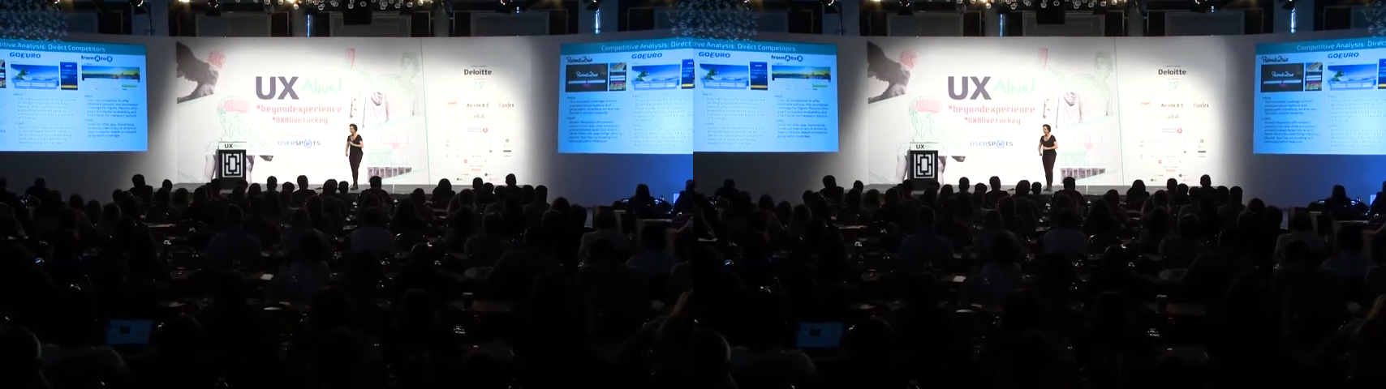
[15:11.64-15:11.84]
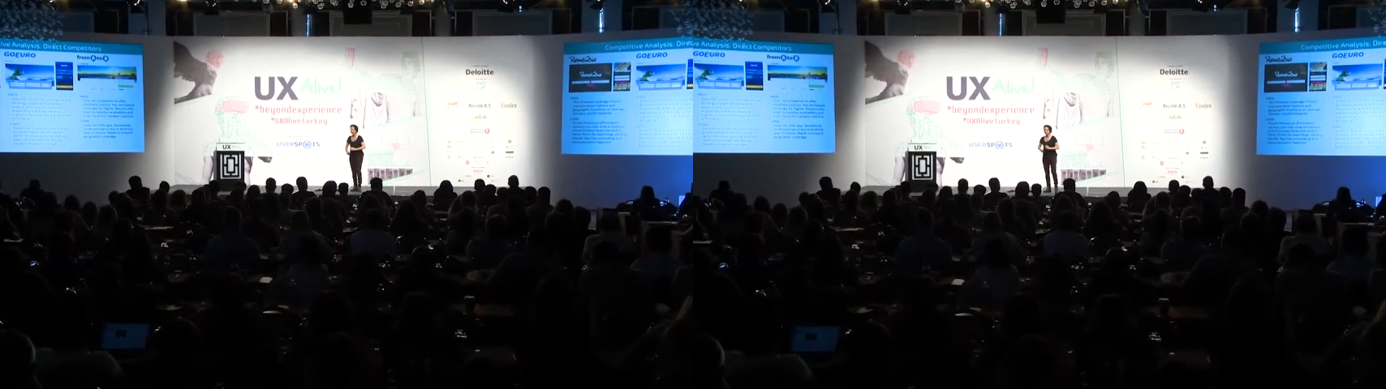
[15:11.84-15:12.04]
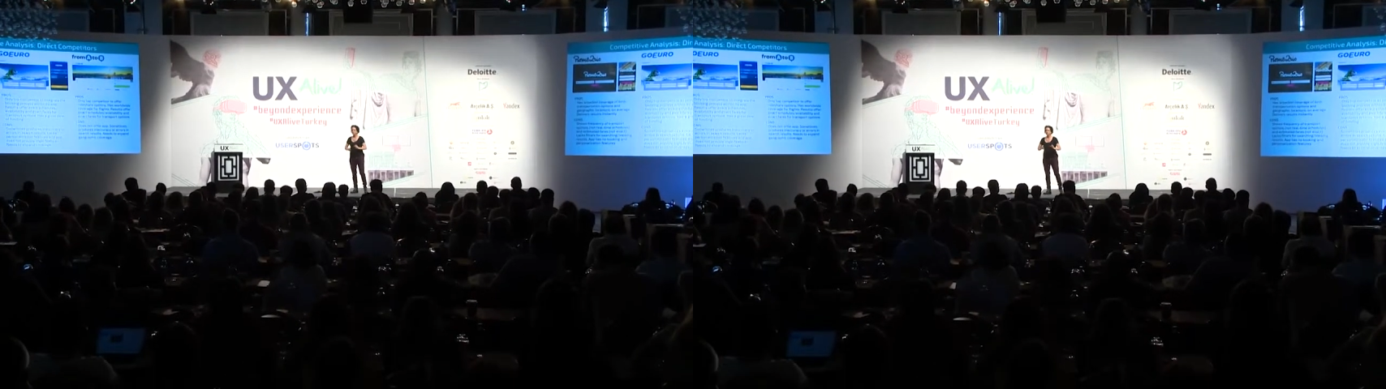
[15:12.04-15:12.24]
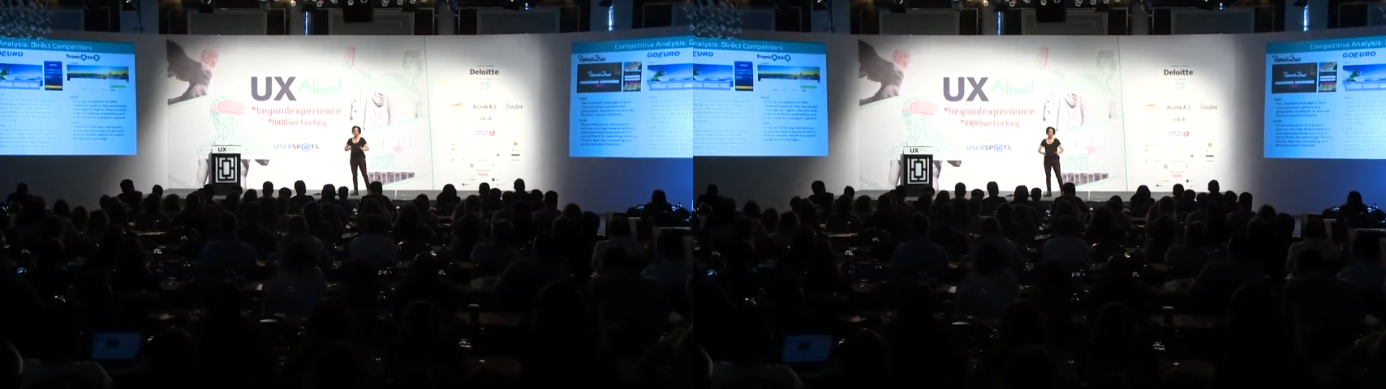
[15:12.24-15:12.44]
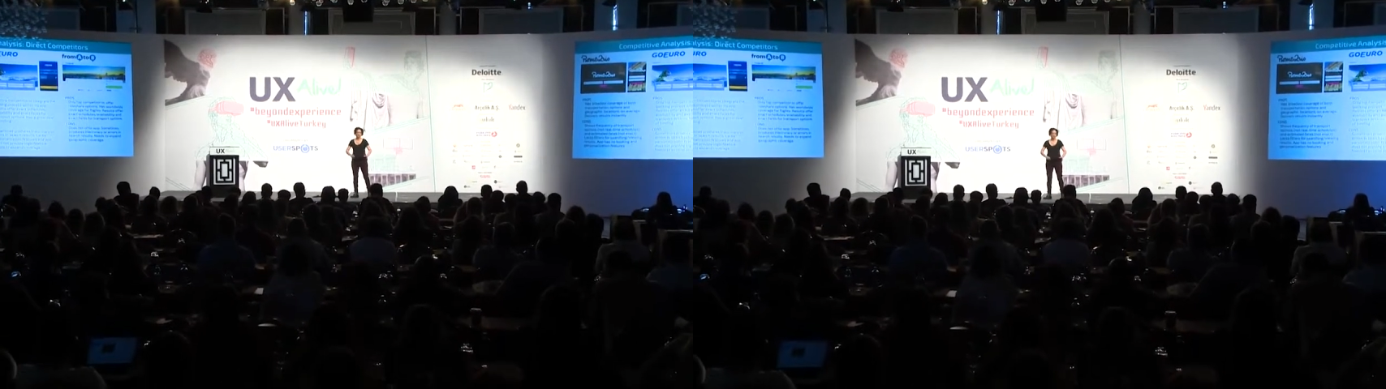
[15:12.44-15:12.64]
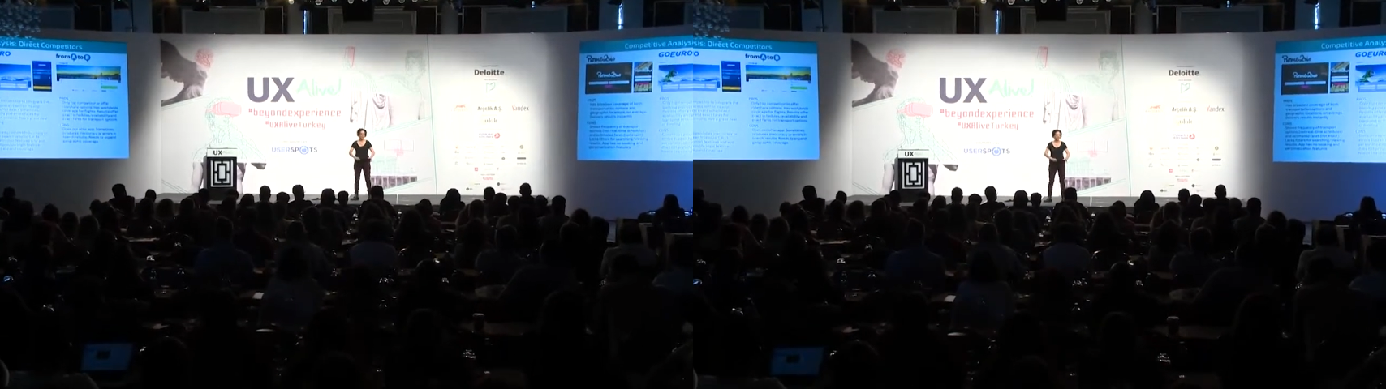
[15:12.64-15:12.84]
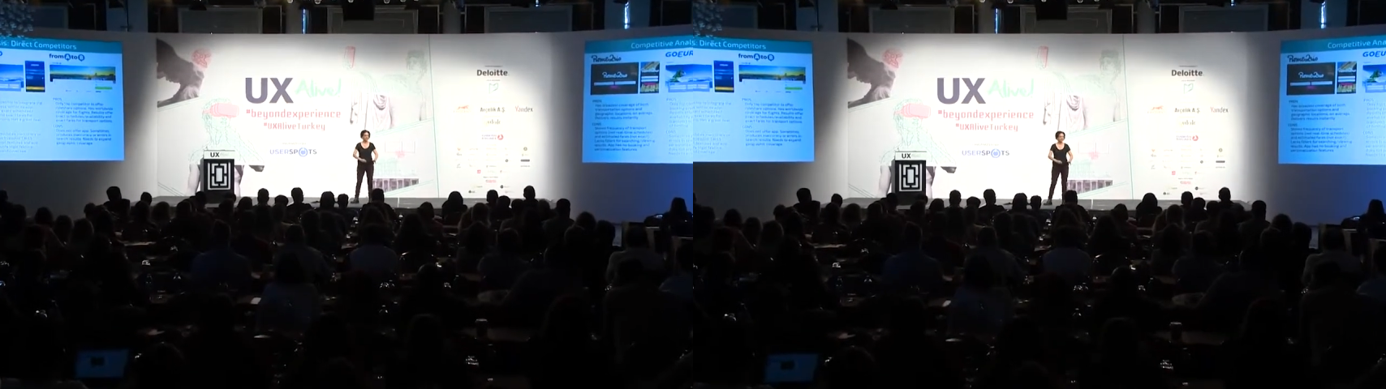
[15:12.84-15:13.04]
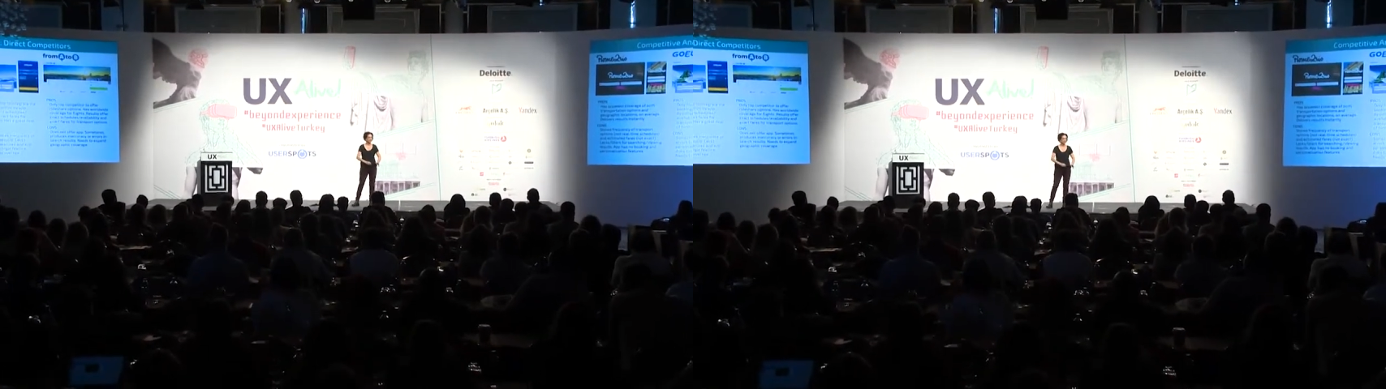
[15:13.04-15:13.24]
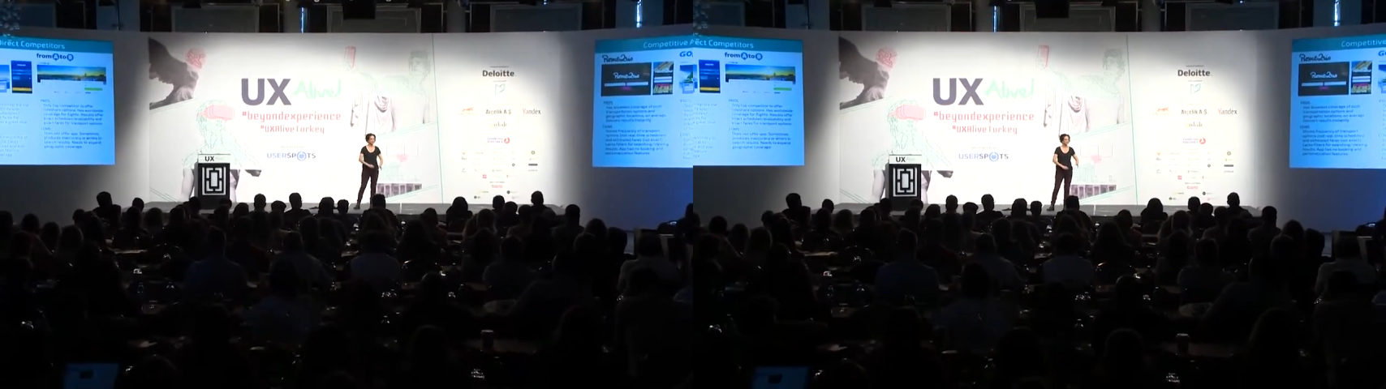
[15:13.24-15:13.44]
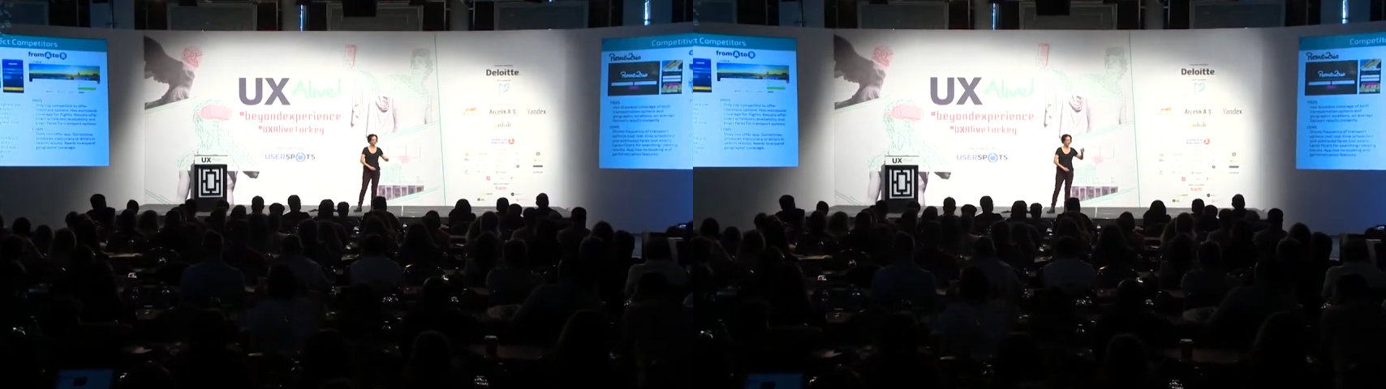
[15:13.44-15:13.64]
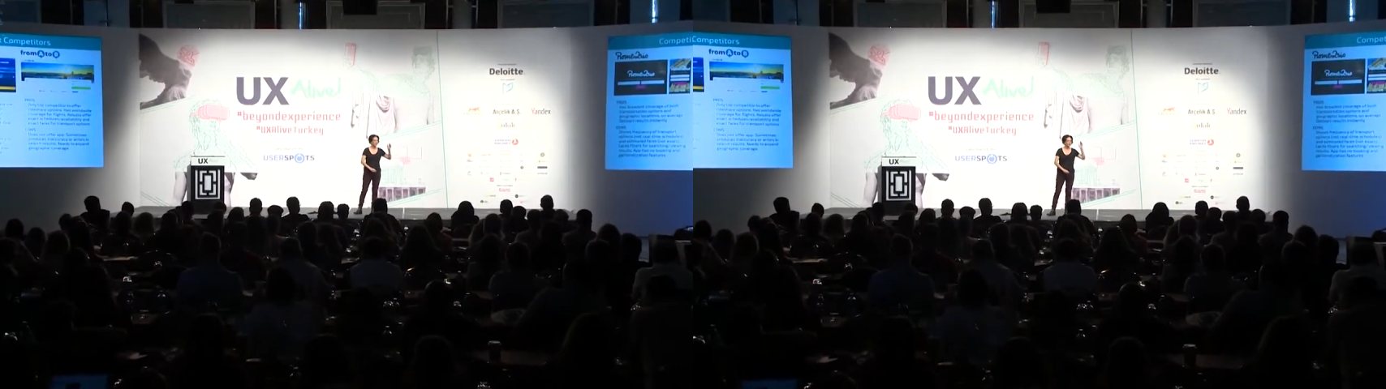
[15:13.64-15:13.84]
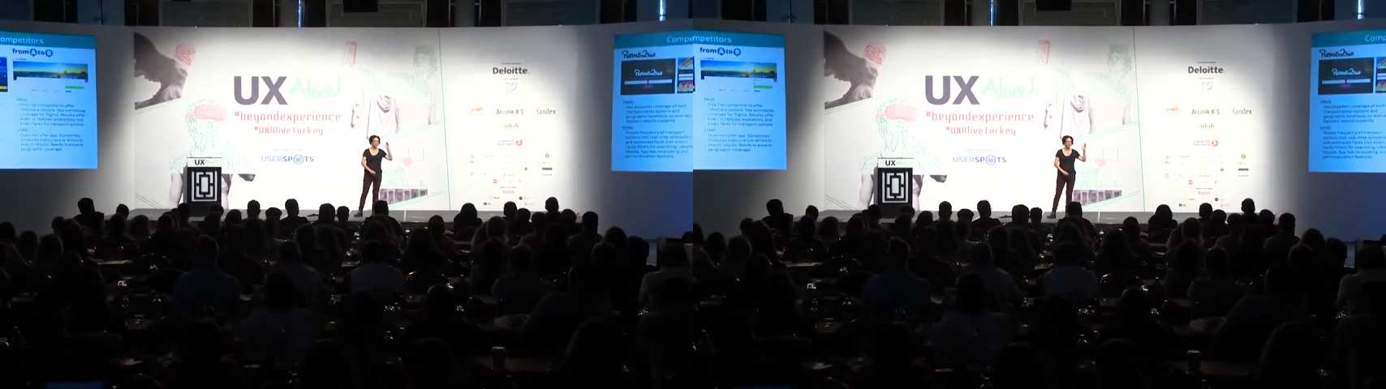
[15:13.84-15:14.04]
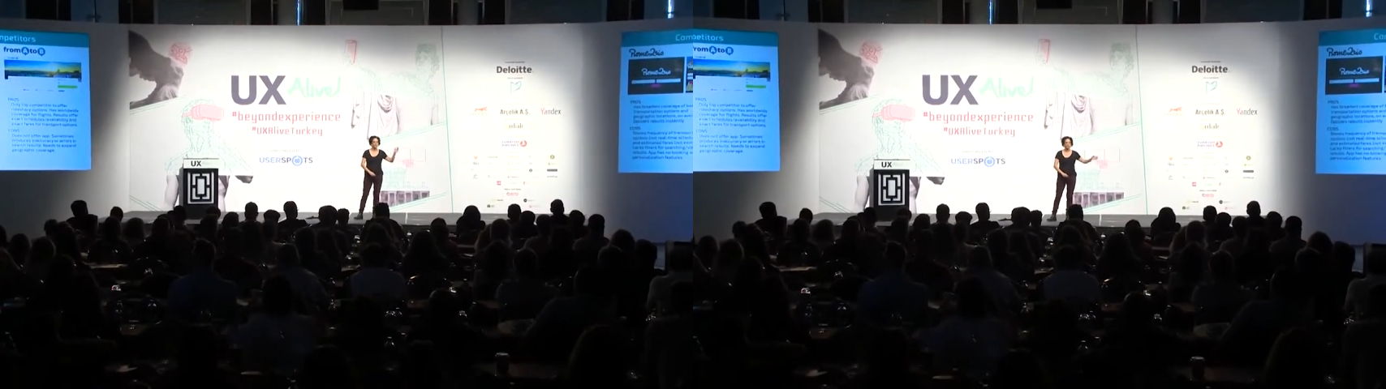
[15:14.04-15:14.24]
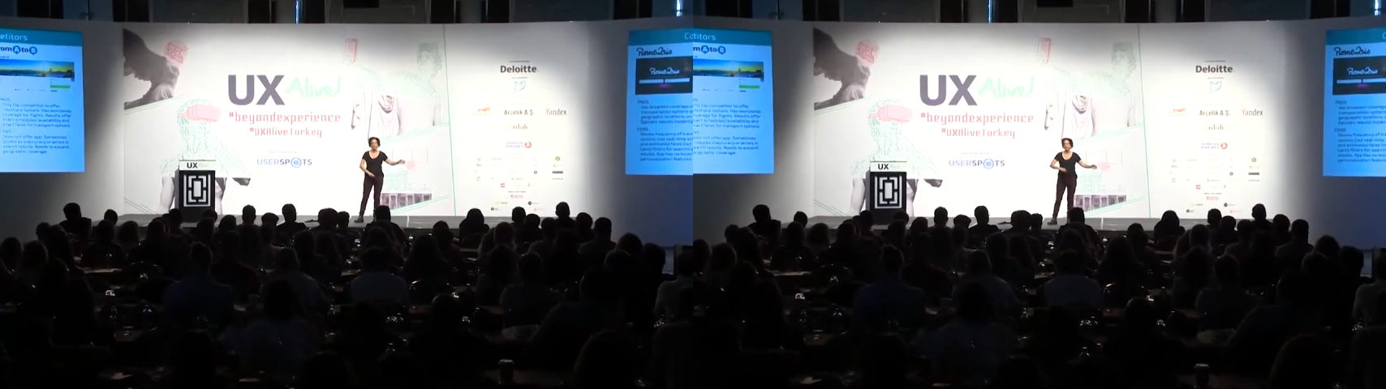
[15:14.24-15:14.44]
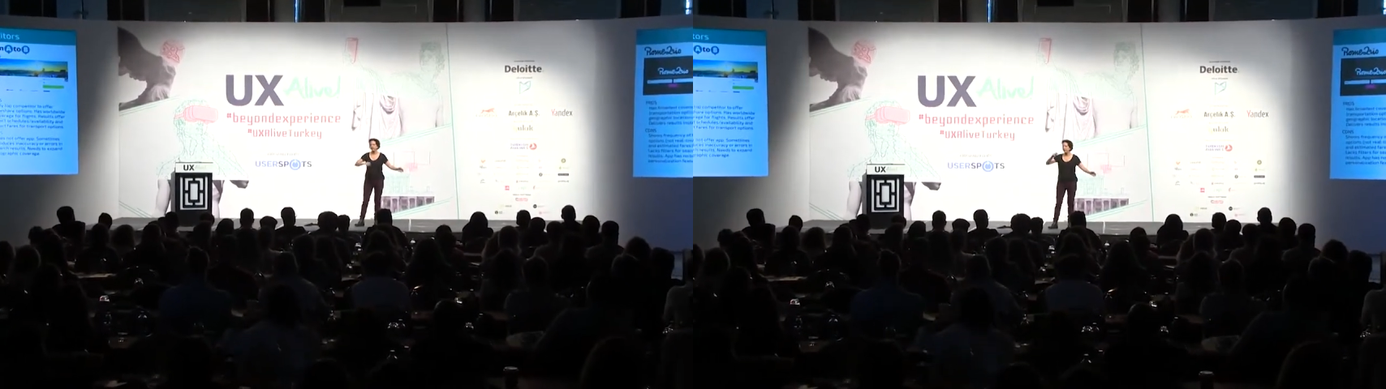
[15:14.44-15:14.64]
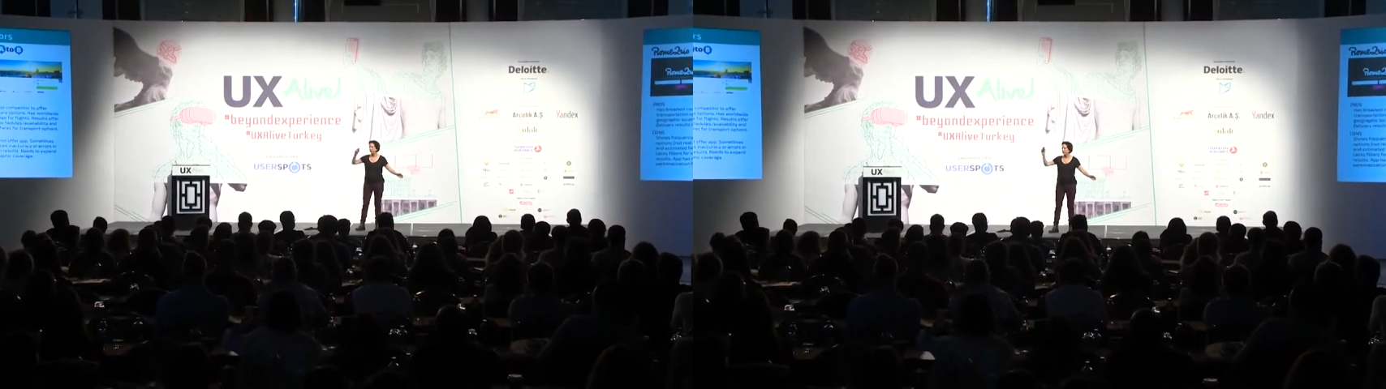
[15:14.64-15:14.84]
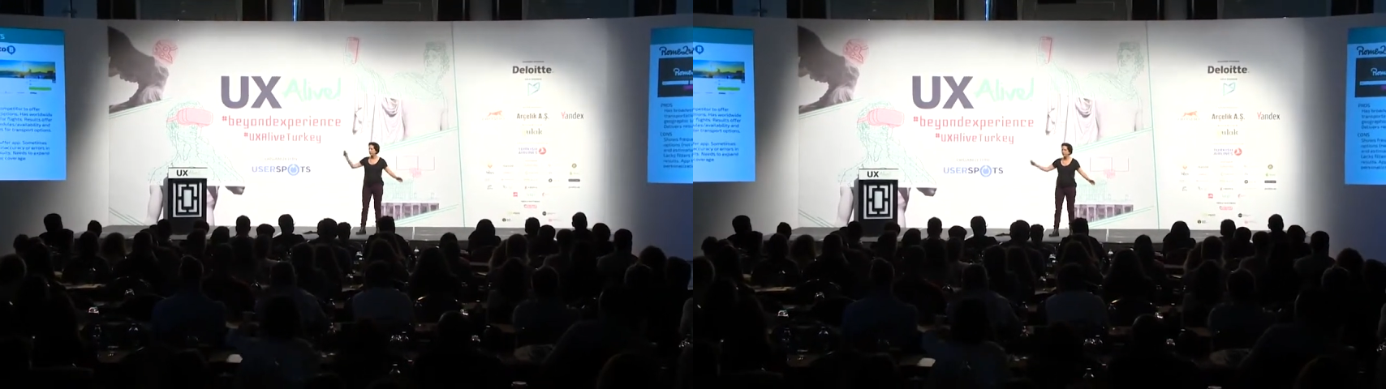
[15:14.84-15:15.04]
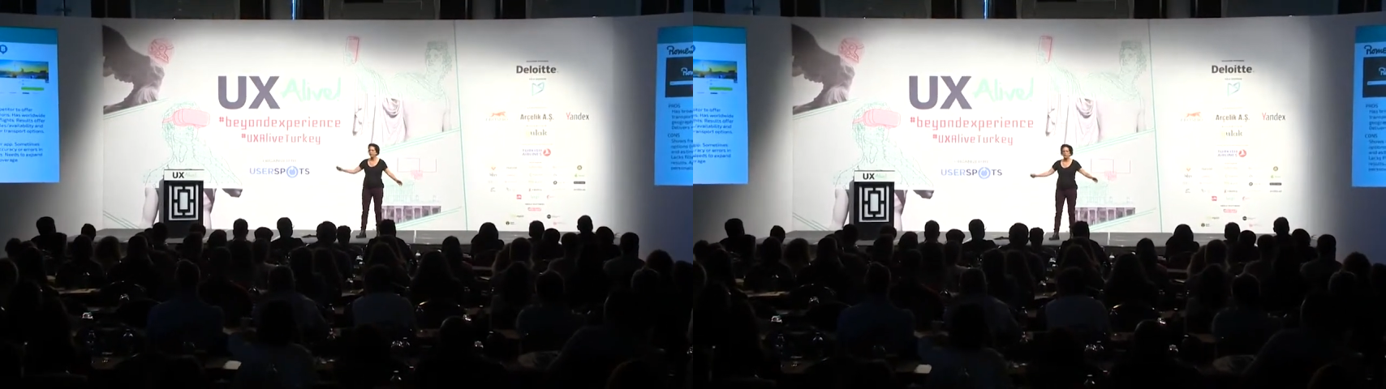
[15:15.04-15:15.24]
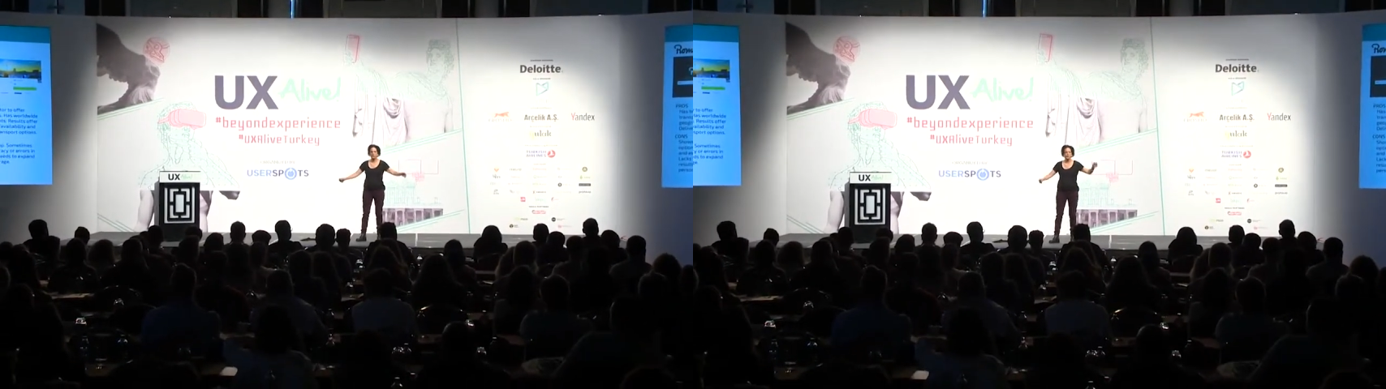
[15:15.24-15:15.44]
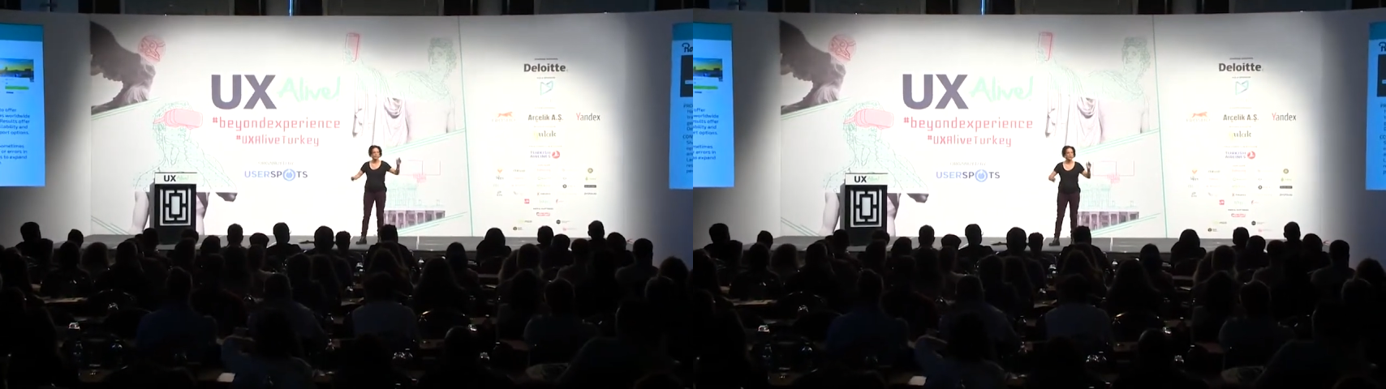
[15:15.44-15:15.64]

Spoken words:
No face is visible, so there are no lips to read.